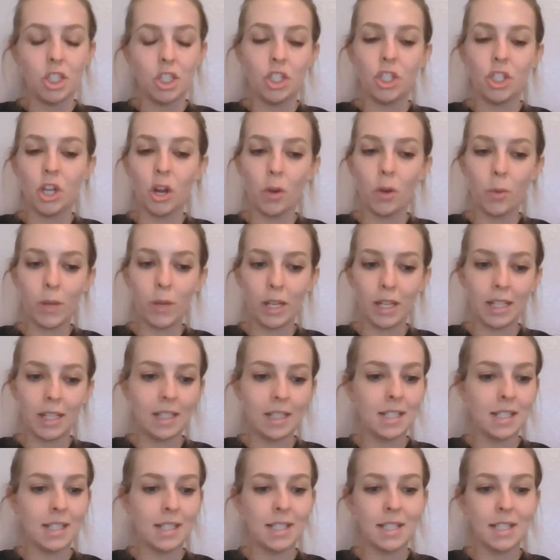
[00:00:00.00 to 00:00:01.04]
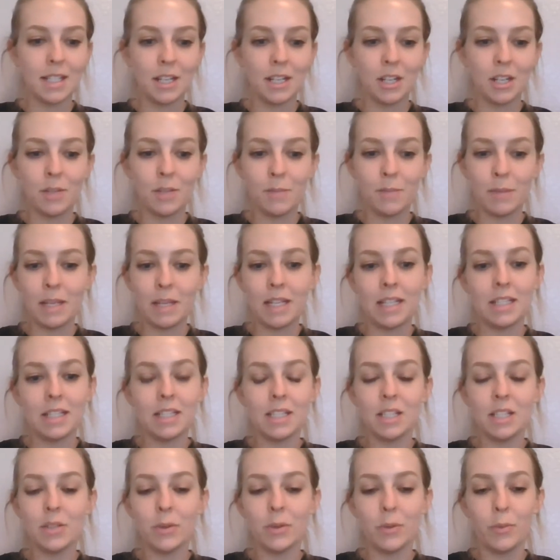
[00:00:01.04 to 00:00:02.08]
Joey steered me
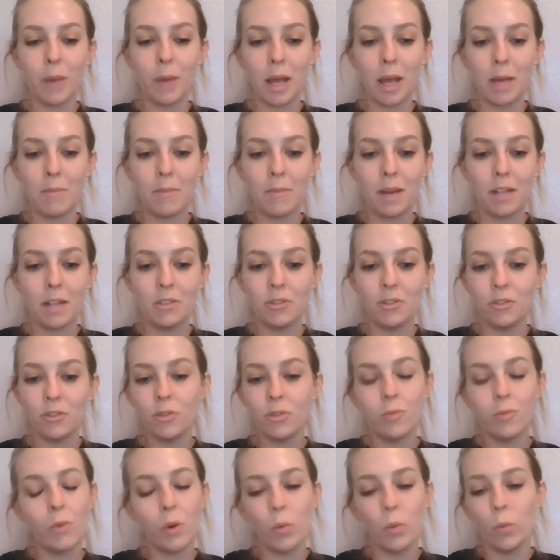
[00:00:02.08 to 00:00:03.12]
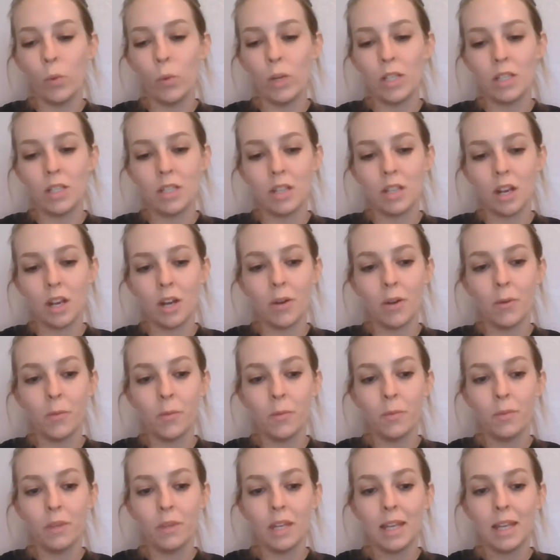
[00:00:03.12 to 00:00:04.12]
to my bedroom window.